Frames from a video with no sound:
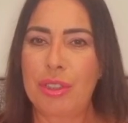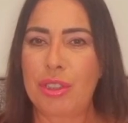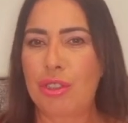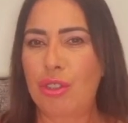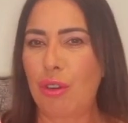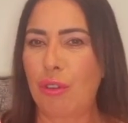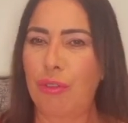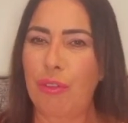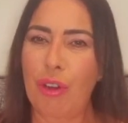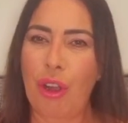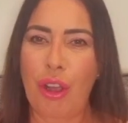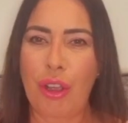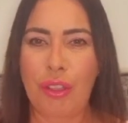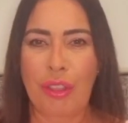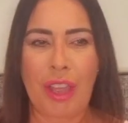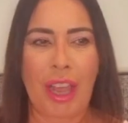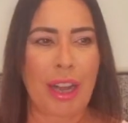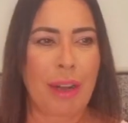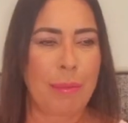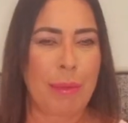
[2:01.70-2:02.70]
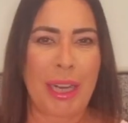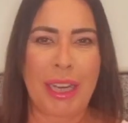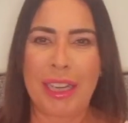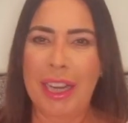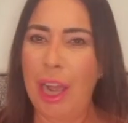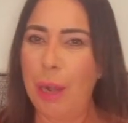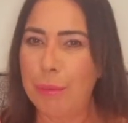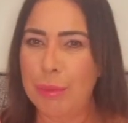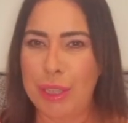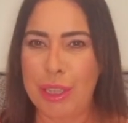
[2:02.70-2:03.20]
stuff like that. I mean,
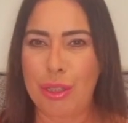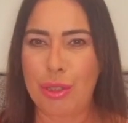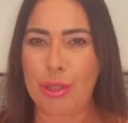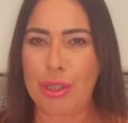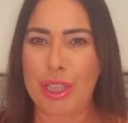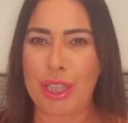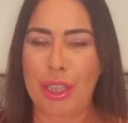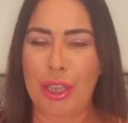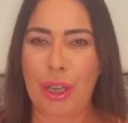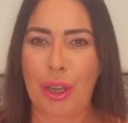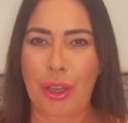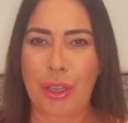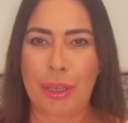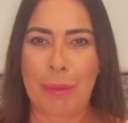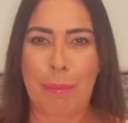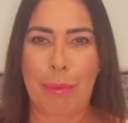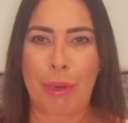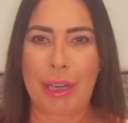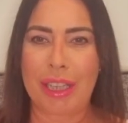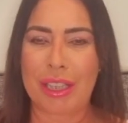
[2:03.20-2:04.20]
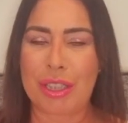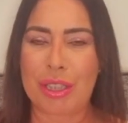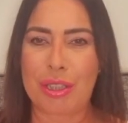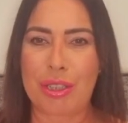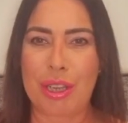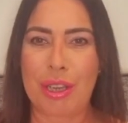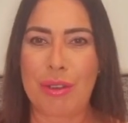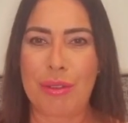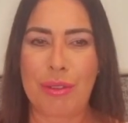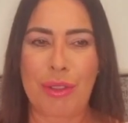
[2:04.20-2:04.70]
nobody does it like the Brits
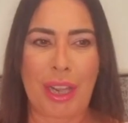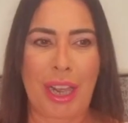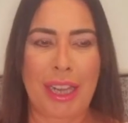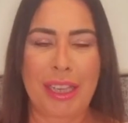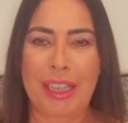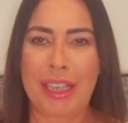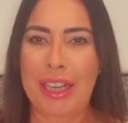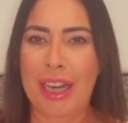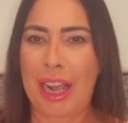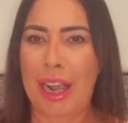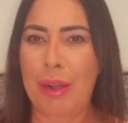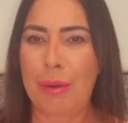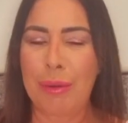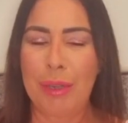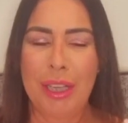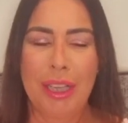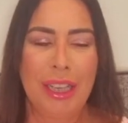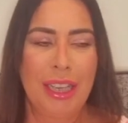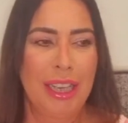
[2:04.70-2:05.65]
do, they, you know,